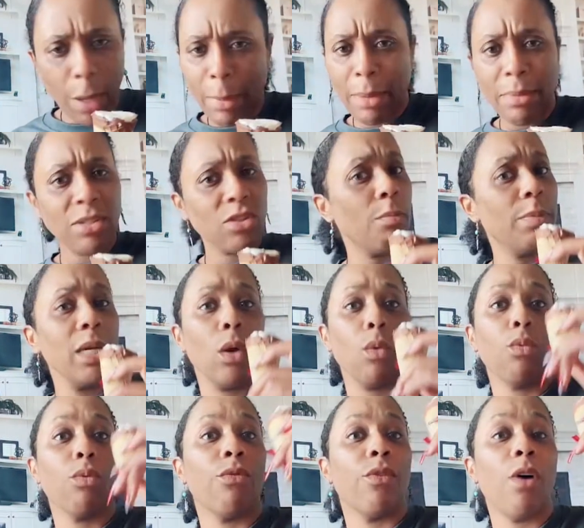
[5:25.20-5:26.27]
baby, it's going to be a
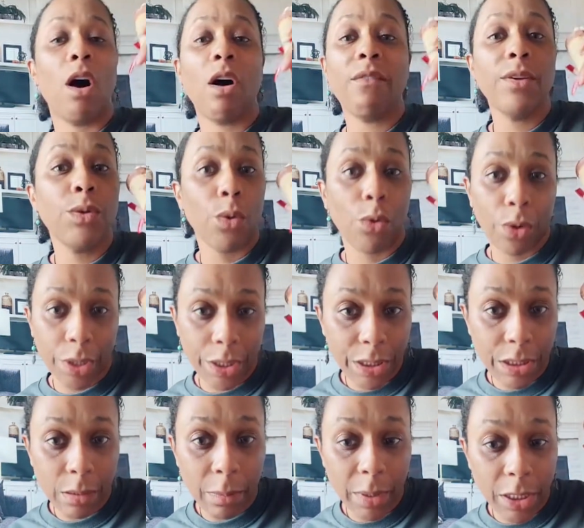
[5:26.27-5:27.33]
revolving door in
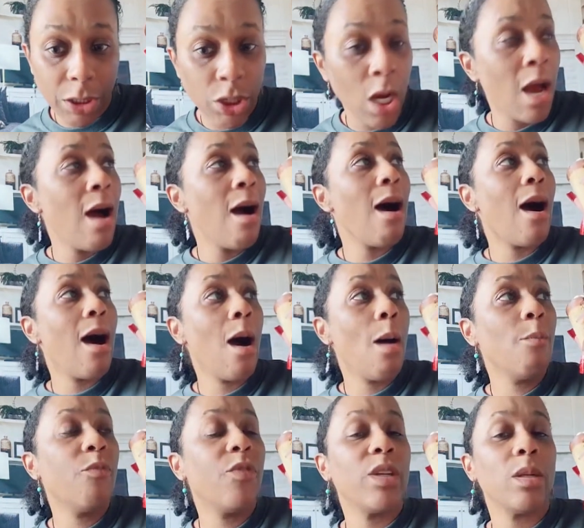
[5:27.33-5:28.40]
this bitch.
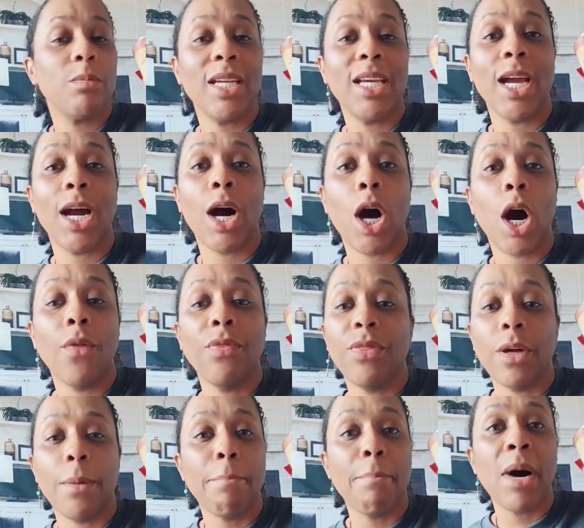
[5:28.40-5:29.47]
I'm going to be
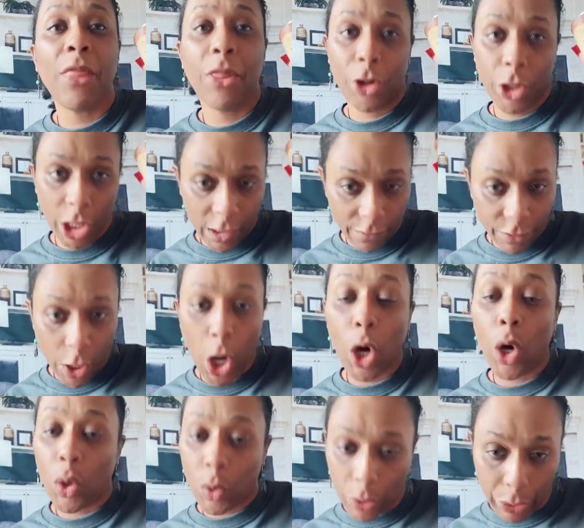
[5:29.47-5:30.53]
the mother of
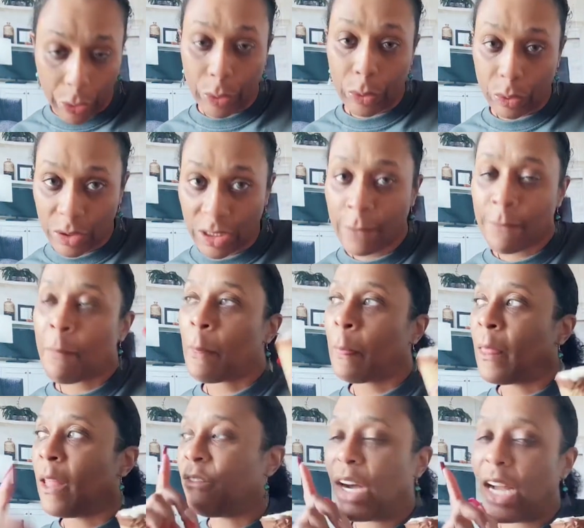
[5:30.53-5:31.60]
all hoes.
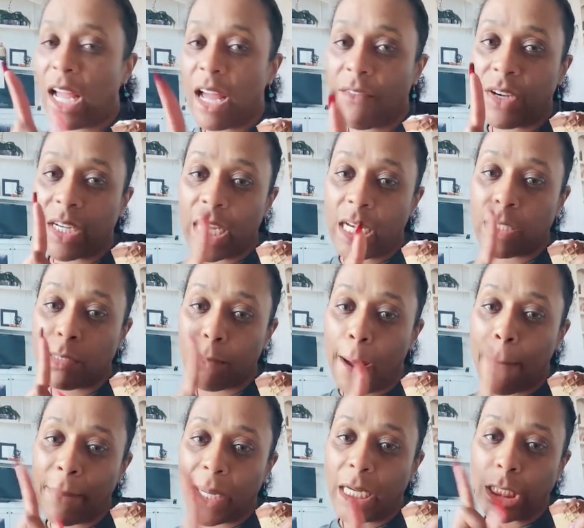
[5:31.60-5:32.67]
If I ever catch
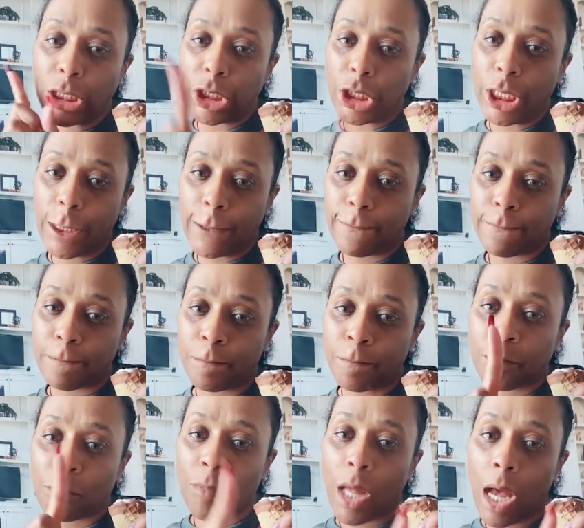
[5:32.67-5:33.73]
my man cheating,
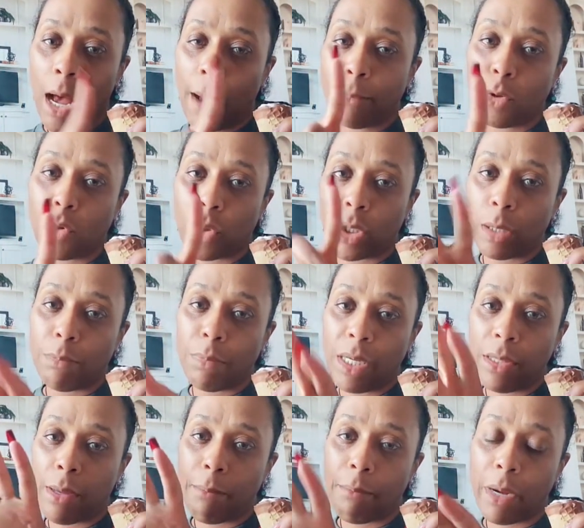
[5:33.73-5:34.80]
I'm going to
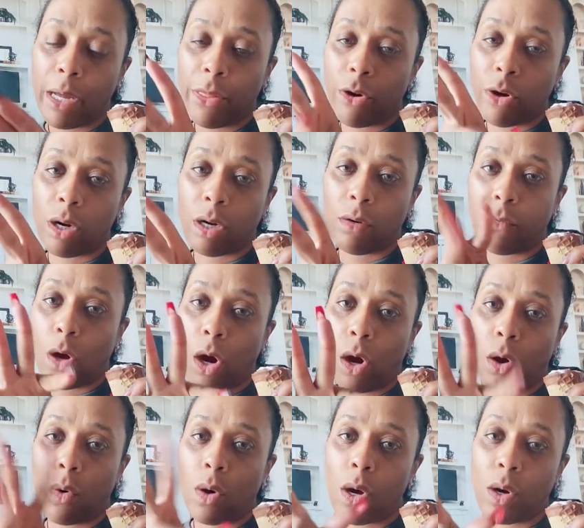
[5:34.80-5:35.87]
be the mother of
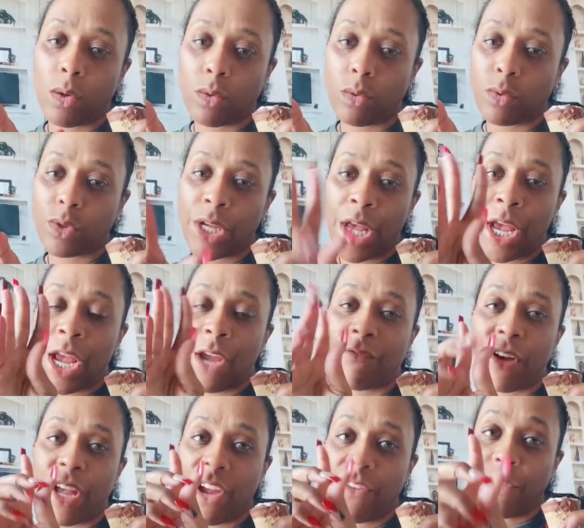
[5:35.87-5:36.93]
all hoes.
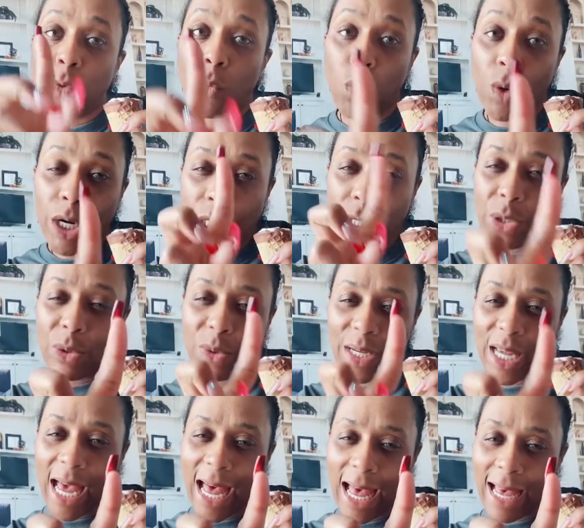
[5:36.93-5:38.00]
For every one
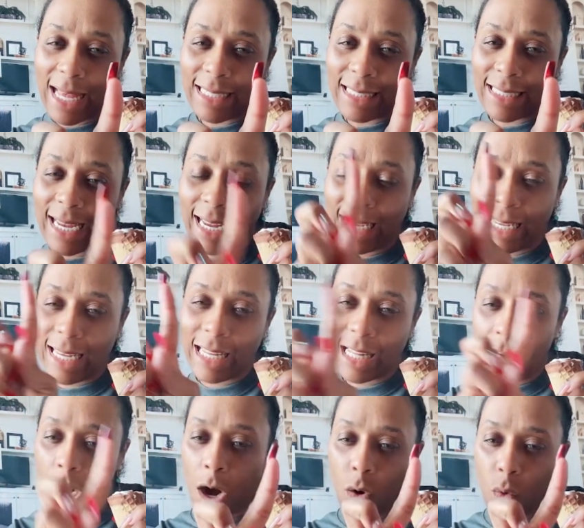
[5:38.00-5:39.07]
you got and get
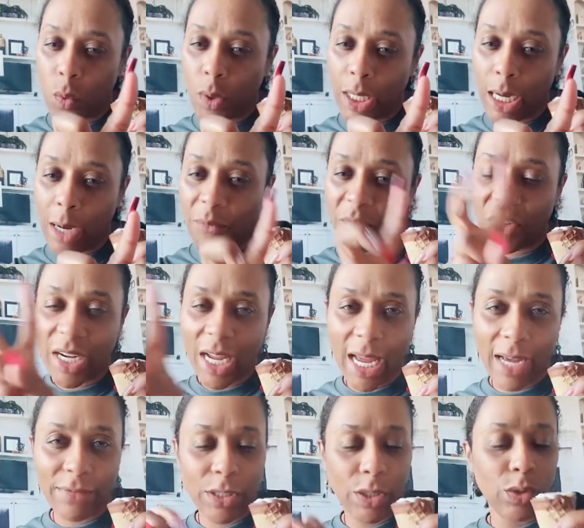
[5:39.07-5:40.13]
caught with, I'm going to
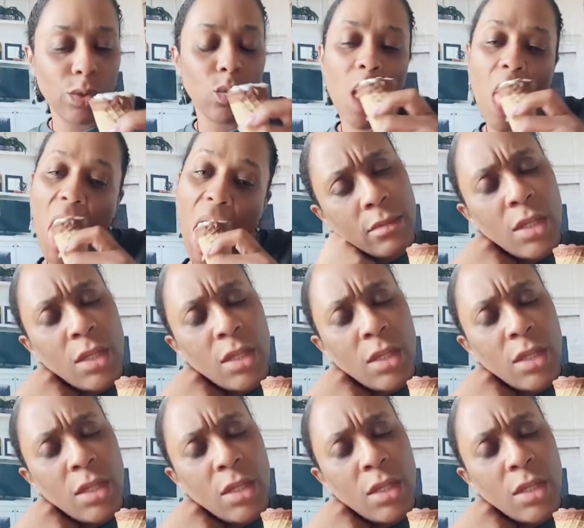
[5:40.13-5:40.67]
have two.